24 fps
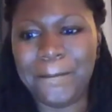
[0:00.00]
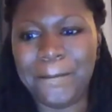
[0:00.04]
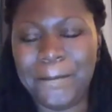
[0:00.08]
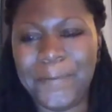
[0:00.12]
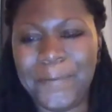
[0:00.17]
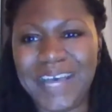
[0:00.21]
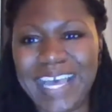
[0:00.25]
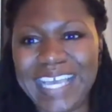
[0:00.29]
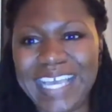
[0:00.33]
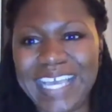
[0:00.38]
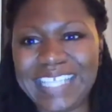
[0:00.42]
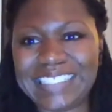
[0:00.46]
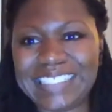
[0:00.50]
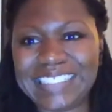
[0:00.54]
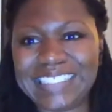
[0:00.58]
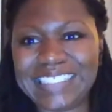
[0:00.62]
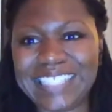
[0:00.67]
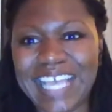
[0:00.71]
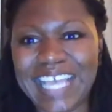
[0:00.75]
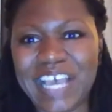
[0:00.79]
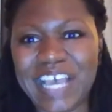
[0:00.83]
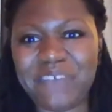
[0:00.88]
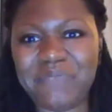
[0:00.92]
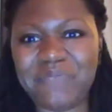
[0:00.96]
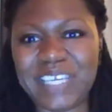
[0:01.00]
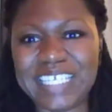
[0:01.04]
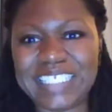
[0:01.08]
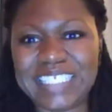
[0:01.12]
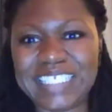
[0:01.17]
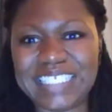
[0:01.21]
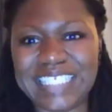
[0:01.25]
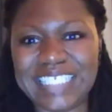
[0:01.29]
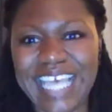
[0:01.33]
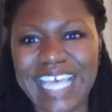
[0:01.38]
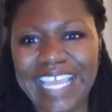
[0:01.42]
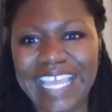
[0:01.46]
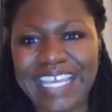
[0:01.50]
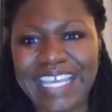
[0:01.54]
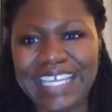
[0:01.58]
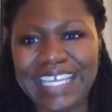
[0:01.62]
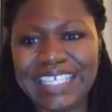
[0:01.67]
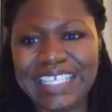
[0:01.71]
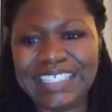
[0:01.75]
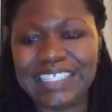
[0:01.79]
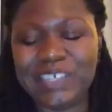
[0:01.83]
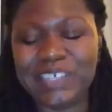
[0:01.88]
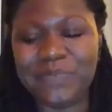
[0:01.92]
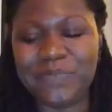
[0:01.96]
But I'm
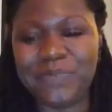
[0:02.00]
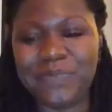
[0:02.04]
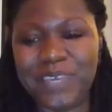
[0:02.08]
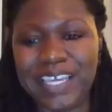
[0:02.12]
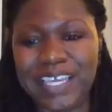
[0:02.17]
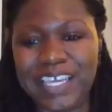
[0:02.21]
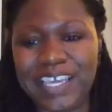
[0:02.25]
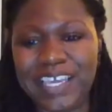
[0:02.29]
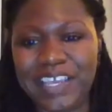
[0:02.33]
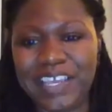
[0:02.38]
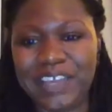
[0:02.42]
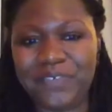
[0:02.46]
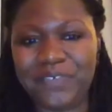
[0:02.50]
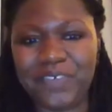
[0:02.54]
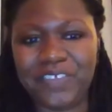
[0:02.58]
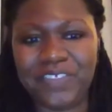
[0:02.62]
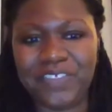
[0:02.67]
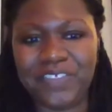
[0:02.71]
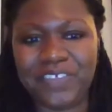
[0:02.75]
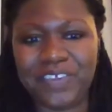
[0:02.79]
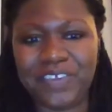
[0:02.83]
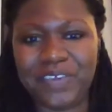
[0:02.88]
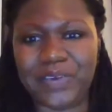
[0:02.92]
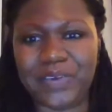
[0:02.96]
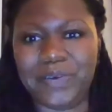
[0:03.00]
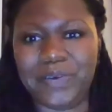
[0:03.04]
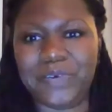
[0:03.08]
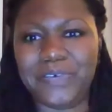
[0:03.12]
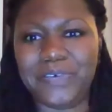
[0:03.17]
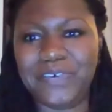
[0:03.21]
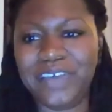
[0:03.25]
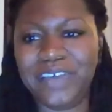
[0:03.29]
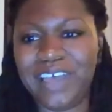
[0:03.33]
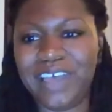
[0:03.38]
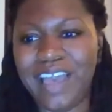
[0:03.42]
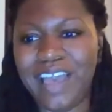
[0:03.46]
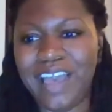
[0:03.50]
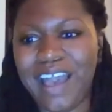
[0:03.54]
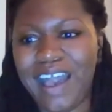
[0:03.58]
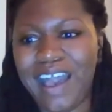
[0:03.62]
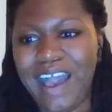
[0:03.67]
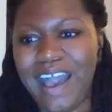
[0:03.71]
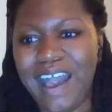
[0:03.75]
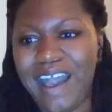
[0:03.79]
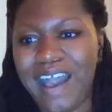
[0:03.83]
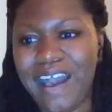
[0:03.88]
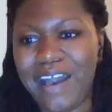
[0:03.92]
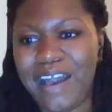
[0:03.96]
excited to be here with you.
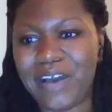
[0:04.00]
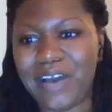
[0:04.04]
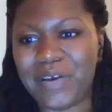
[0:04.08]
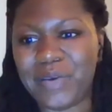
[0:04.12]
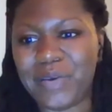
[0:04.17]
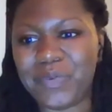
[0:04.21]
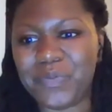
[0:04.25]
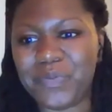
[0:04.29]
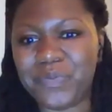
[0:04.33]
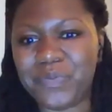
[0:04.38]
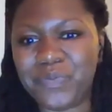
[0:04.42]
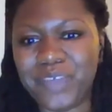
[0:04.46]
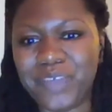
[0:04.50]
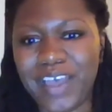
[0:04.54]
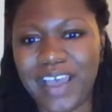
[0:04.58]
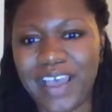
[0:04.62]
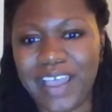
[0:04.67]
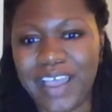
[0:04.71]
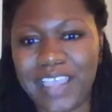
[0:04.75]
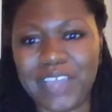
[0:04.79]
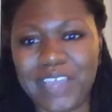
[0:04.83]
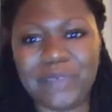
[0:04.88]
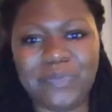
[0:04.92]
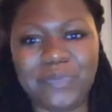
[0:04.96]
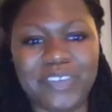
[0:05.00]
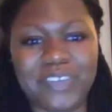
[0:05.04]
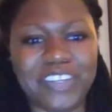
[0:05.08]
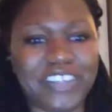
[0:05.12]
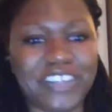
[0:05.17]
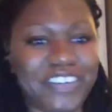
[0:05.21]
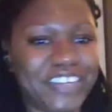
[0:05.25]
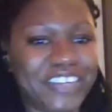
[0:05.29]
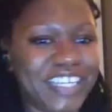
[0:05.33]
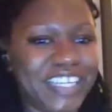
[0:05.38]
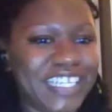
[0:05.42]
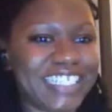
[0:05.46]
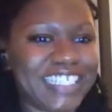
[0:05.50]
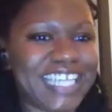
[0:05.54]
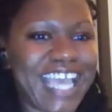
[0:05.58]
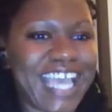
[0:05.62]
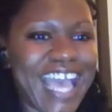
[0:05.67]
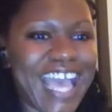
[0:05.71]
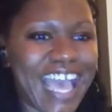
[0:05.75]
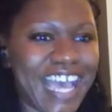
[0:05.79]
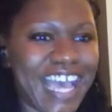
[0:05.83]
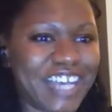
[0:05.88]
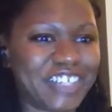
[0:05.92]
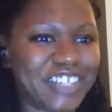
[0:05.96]
I am learning
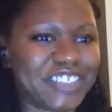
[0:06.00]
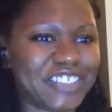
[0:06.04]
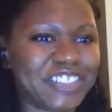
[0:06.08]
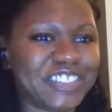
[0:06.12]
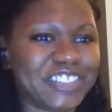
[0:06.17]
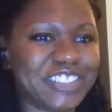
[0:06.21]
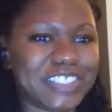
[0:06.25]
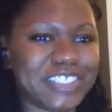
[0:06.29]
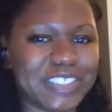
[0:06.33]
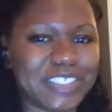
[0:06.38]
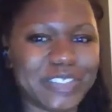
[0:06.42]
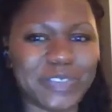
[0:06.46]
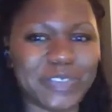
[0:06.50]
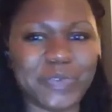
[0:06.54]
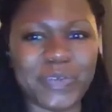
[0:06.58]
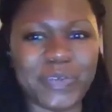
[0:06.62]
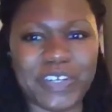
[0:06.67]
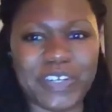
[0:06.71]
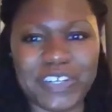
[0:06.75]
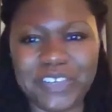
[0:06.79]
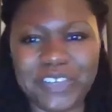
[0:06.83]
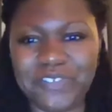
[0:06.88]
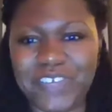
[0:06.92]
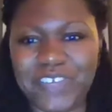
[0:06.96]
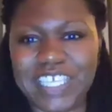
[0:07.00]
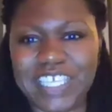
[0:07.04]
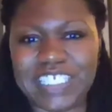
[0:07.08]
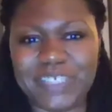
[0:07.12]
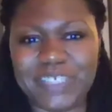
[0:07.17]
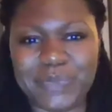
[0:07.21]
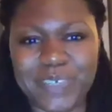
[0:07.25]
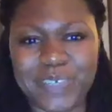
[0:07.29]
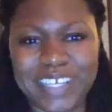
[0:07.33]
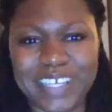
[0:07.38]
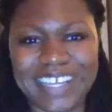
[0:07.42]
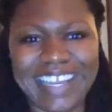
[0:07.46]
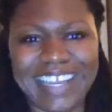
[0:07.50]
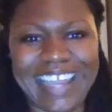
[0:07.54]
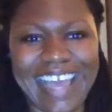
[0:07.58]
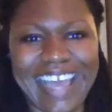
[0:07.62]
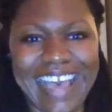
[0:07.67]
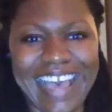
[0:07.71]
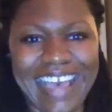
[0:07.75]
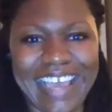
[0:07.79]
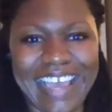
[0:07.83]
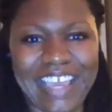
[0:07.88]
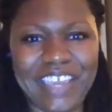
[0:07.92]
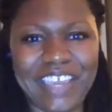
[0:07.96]
how to work Facebook
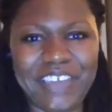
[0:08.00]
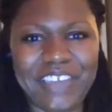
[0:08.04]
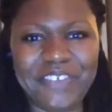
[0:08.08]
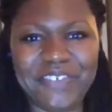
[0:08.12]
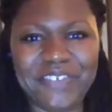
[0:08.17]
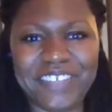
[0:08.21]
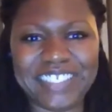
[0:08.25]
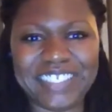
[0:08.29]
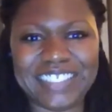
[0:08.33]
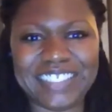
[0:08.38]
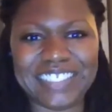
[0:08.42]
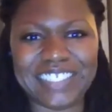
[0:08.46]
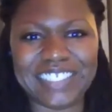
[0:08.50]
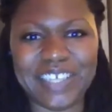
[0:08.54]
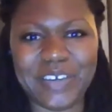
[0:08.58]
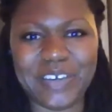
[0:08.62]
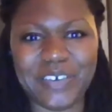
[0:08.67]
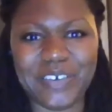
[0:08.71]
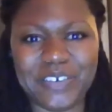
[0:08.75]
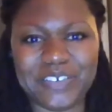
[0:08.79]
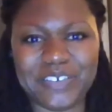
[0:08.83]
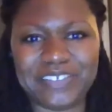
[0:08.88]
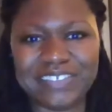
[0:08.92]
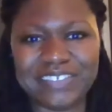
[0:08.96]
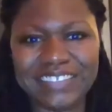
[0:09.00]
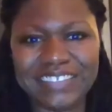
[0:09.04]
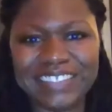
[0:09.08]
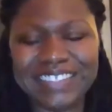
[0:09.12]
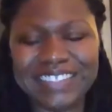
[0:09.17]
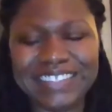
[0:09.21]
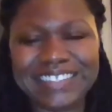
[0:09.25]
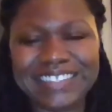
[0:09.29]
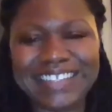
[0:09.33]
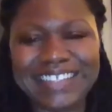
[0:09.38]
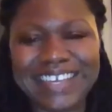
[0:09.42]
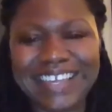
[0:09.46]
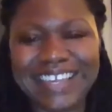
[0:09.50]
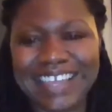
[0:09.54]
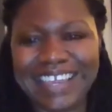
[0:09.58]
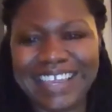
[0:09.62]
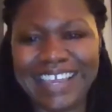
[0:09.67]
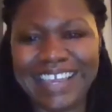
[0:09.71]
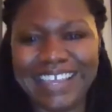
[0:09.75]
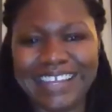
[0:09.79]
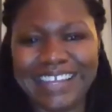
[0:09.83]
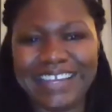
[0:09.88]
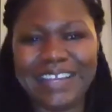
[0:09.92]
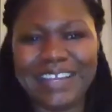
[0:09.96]
Live, so
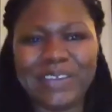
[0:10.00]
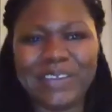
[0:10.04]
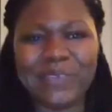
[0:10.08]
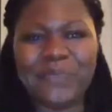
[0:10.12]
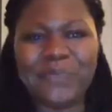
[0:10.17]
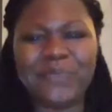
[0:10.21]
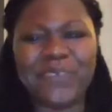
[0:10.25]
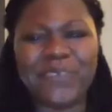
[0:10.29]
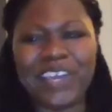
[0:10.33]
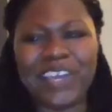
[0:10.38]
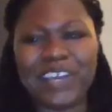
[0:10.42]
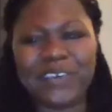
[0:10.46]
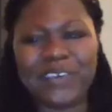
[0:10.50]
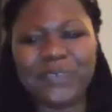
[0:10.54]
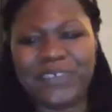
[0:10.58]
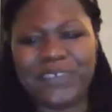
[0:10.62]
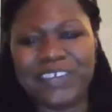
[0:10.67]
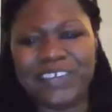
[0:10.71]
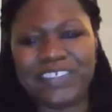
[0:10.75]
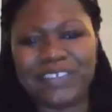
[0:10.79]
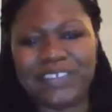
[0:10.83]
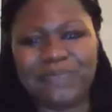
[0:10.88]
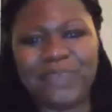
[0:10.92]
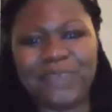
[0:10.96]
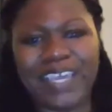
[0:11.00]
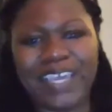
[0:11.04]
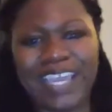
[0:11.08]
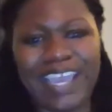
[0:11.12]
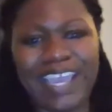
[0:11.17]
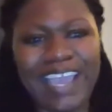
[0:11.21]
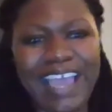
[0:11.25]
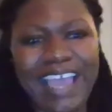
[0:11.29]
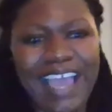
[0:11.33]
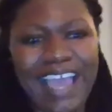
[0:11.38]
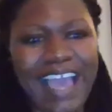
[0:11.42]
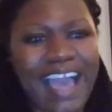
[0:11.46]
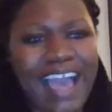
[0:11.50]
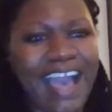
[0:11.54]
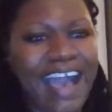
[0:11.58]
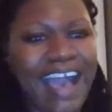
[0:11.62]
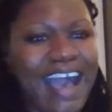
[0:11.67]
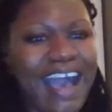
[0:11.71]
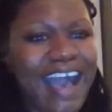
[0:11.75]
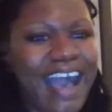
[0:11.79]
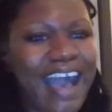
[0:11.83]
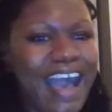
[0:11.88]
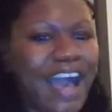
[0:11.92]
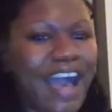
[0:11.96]
again, bear with me.
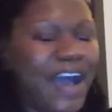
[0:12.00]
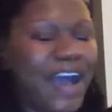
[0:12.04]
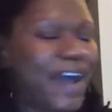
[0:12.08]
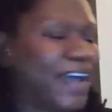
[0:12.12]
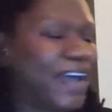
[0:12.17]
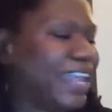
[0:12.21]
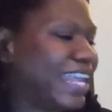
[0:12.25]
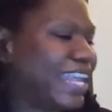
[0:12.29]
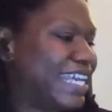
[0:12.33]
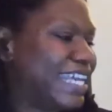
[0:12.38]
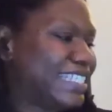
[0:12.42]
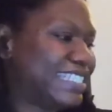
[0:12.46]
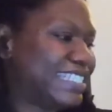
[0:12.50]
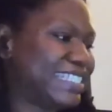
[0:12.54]
Let's